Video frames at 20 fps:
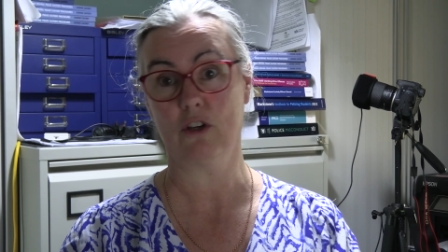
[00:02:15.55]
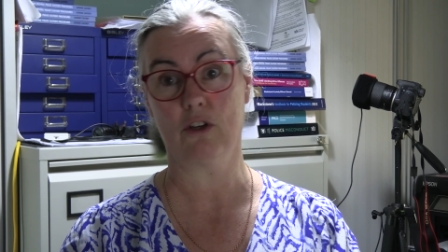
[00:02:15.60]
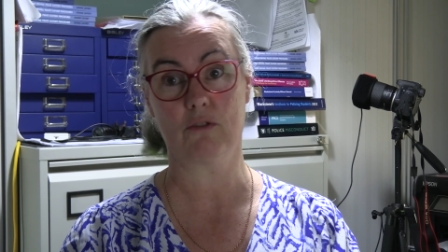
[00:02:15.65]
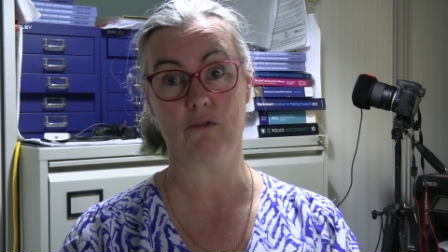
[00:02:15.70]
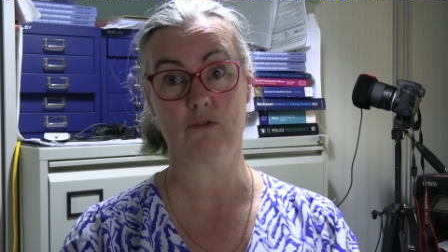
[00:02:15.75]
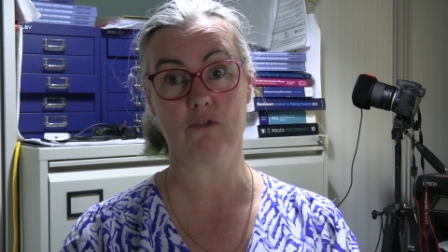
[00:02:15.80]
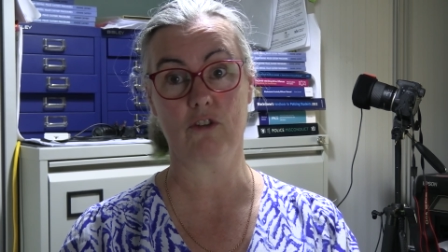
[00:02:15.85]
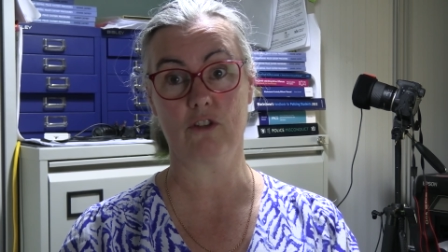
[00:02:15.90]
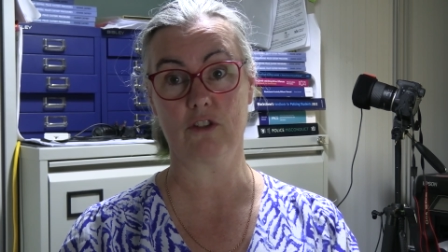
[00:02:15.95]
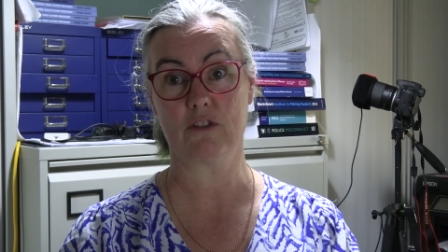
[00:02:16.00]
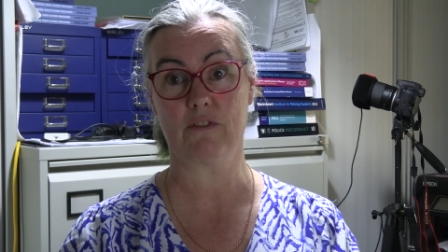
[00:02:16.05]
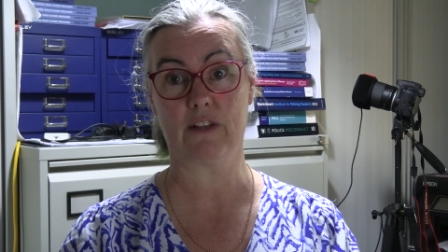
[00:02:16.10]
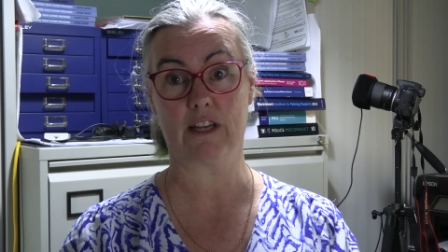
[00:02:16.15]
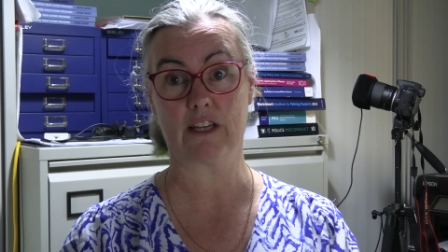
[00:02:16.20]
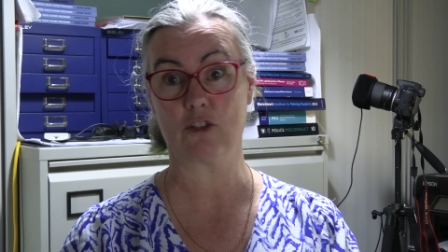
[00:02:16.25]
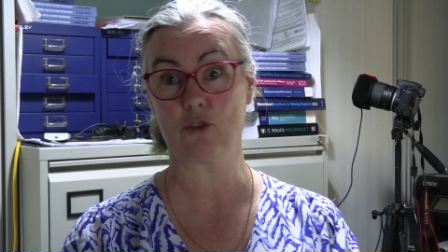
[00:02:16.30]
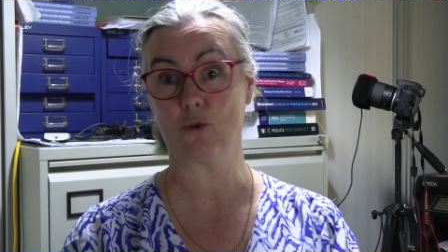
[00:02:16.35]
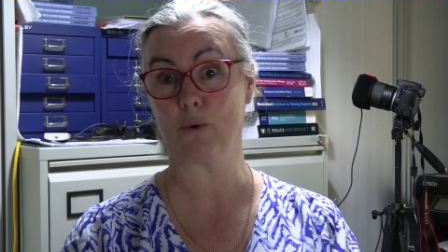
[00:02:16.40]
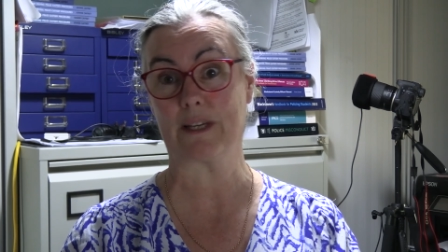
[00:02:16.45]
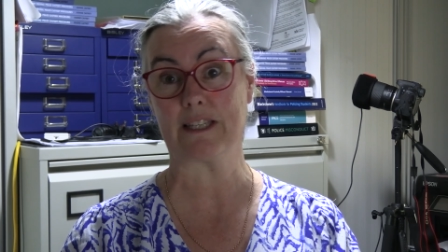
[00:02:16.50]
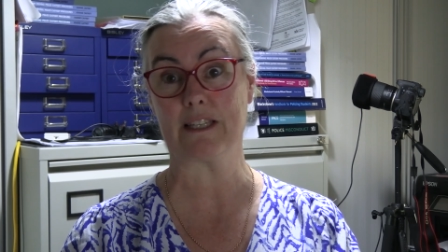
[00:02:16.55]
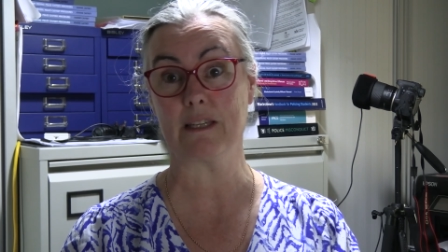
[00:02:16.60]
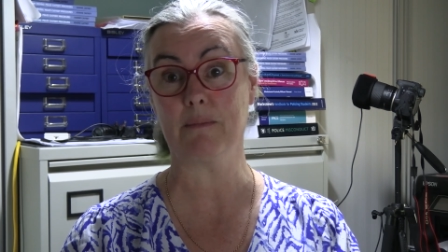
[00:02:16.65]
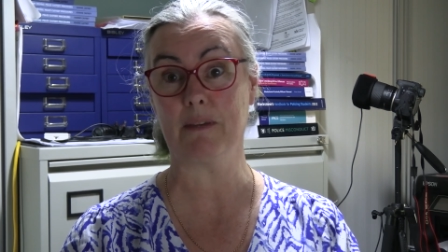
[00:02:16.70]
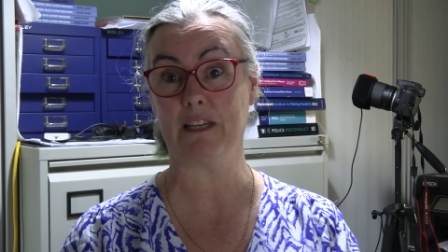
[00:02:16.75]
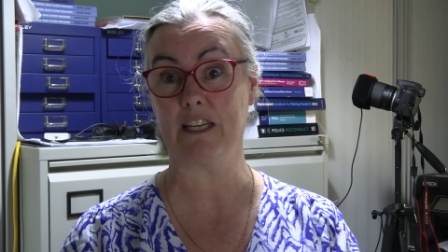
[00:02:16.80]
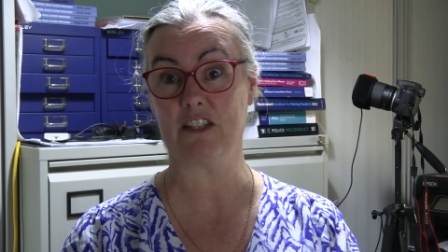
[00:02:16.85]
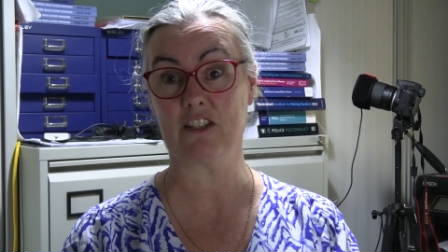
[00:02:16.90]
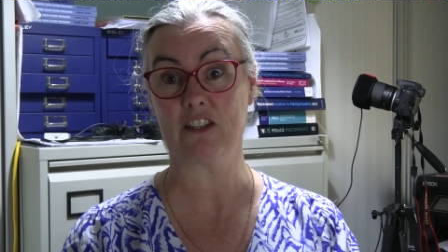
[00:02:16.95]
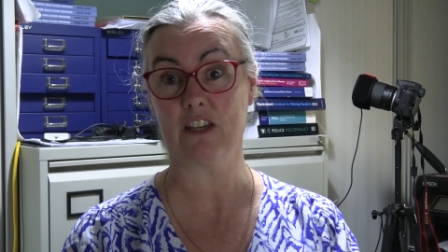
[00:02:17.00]
sort of like 20
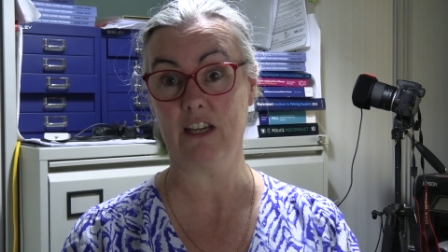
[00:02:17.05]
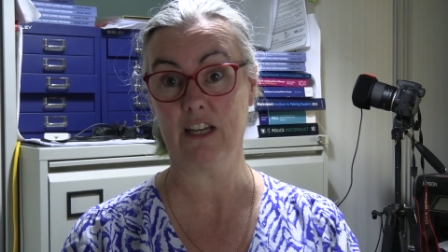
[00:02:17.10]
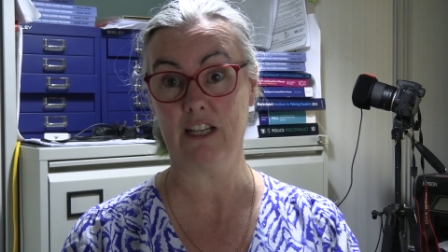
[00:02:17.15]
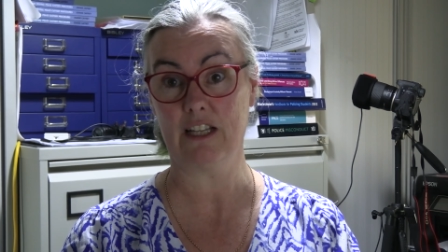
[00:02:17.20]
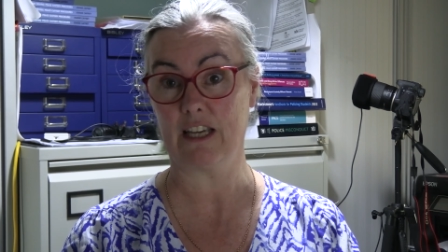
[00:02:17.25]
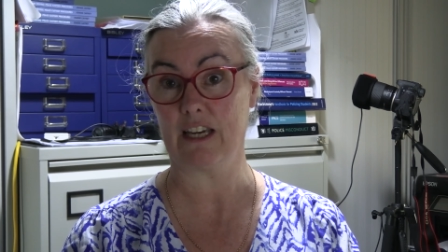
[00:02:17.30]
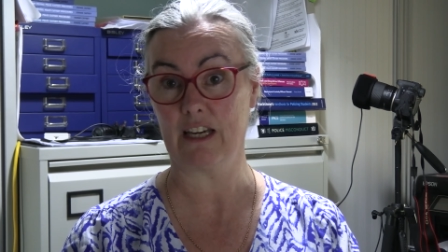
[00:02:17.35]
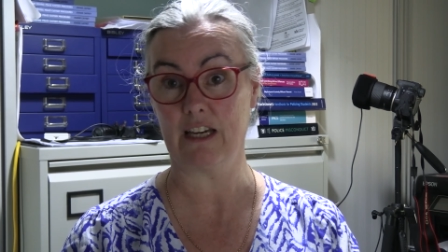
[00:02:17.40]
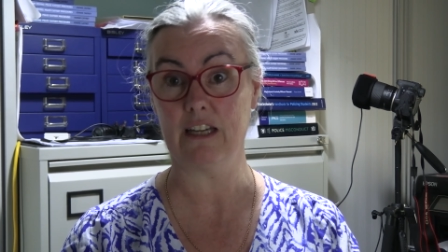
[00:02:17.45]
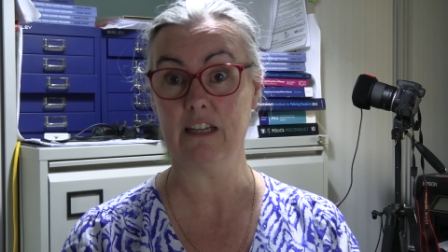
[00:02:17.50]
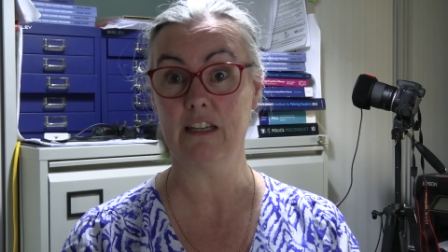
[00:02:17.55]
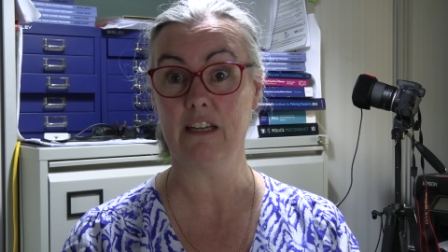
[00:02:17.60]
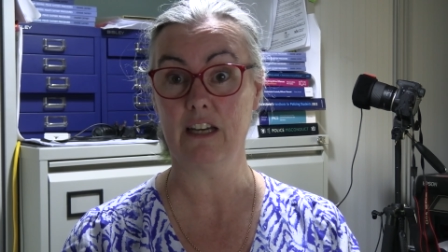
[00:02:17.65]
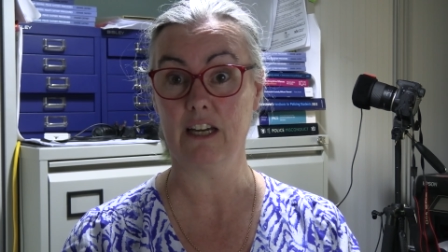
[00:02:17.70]
minutes earlier